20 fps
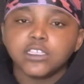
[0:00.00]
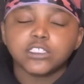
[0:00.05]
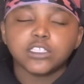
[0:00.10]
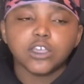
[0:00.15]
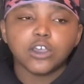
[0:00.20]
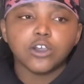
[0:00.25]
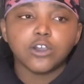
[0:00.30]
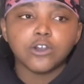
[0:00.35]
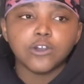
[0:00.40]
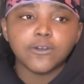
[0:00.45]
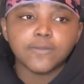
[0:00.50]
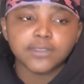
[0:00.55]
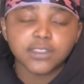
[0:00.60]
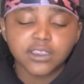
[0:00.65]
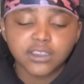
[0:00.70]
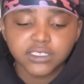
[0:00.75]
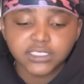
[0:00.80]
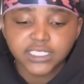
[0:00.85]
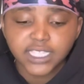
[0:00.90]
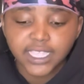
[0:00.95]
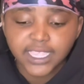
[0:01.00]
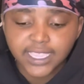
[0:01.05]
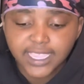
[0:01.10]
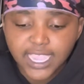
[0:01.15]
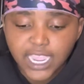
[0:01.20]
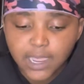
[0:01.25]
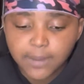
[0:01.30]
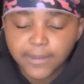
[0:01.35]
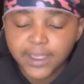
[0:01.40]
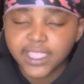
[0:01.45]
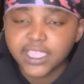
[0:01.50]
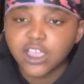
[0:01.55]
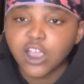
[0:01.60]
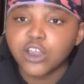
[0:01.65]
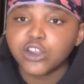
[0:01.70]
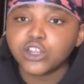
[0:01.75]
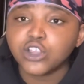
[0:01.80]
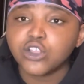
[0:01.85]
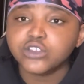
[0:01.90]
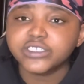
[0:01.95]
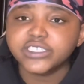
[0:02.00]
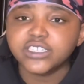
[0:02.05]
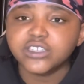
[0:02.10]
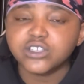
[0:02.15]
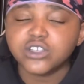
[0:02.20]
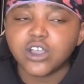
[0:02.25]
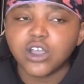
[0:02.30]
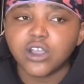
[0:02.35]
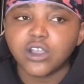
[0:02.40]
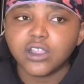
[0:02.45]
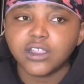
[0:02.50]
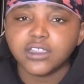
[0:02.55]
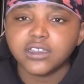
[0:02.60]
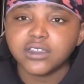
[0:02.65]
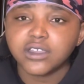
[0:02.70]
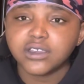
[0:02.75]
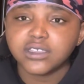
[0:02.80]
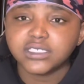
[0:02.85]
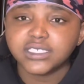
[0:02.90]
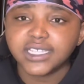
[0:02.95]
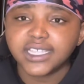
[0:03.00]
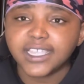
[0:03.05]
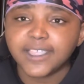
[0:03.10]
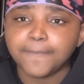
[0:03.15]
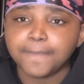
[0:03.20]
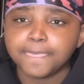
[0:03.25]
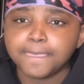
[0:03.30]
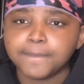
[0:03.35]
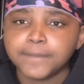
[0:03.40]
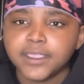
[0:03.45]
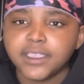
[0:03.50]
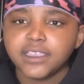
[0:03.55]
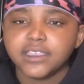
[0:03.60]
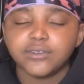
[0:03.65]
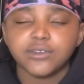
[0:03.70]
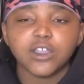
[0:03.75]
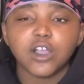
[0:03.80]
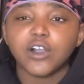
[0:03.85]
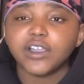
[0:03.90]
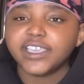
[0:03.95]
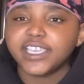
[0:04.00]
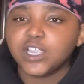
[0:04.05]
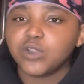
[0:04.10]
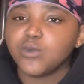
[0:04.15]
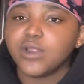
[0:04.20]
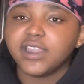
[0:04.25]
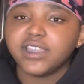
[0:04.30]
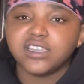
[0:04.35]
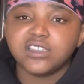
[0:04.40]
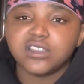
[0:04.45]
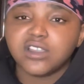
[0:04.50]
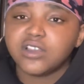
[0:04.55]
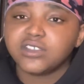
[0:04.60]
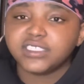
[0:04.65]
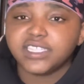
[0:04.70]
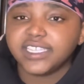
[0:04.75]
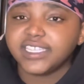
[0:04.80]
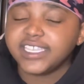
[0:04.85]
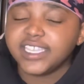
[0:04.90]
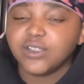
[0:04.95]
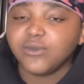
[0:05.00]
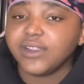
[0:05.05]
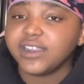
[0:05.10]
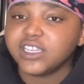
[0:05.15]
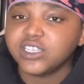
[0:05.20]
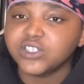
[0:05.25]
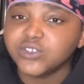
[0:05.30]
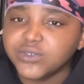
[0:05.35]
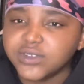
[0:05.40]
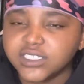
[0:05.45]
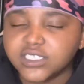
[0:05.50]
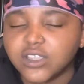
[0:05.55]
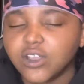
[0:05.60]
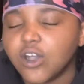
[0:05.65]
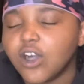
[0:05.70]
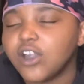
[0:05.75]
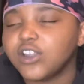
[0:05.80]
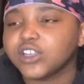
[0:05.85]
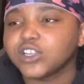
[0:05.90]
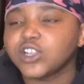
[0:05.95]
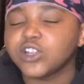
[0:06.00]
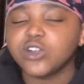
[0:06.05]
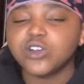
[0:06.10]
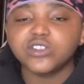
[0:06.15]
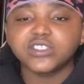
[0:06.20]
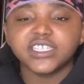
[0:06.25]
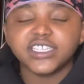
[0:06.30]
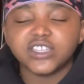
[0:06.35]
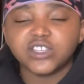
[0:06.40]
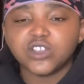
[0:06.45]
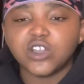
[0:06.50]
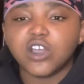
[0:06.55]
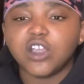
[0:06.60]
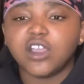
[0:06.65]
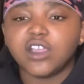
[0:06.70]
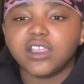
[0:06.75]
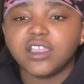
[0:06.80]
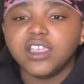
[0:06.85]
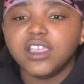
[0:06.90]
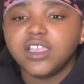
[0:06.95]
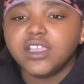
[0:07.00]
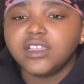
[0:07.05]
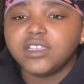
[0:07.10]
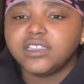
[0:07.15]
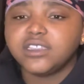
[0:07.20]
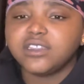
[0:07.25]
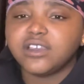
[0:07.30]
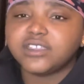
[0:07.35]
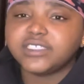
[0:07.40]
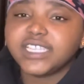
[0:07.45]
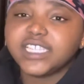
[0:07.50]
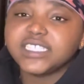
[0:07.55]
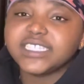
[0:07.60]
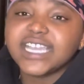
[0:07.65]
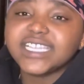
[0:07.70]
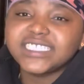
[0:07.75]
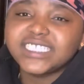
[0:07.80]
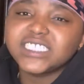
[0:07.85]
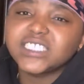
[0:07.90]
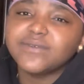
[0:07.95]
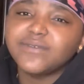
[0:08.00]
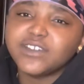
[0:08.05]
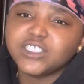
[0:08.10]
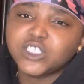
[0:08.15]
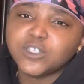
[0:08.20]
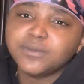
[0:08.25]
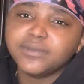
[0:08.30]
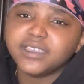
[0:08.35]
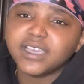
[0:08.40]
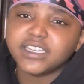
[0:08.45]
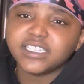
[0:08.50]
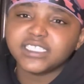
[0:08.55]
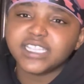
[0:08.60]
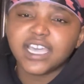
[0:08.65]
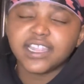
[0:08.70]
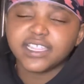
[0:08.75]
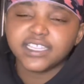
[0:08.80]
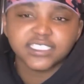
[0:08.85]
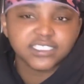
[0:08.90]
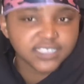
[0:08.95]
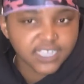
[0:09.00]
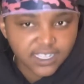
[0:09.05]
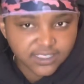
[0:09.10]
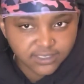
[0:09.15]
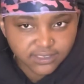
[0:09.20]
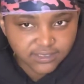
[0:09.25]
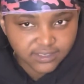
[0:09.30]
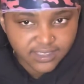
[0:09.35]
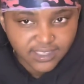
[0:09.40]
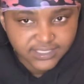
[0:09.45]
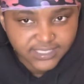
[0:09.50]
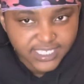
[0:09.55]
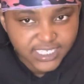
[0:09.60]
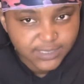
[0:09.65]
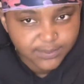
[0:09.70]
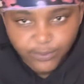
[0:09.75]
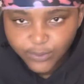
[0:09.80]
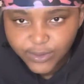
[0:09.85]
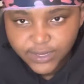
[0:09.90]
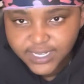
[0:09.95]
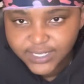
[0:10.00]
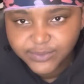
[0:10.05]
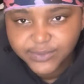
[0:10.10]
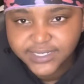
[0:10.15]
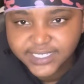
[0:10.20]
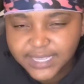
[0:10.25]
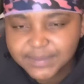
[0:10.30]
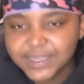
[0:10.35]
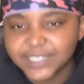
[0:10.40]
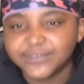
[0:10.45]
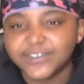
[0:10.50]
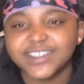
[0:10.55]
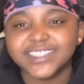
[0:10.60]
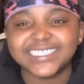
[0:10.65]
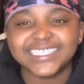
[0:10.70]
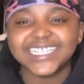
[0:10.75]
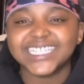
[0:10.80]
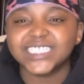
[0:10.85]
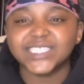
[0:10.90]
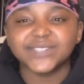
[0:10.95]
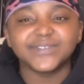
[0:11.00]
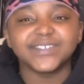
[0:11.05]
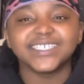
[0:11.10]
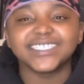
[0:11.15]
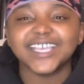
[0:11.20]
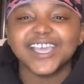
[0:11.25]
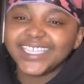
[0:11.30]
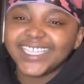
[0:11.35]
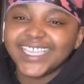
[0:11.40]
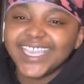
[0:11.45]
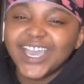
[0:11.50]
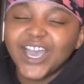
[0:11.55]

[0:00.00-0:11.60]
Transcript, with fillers: So, you know what I'm saying? Everybody, all the girls get in the car, you know what I'm saying? We all getting ready, you know what I'm saying, get ready to do it. So all the girls get in the car, you know what I'm saying? It's like six of us, to be honest. It's not, it's not, you know what I'm saying? It's bored, it'd be deep as fuck as six of us. Yeah.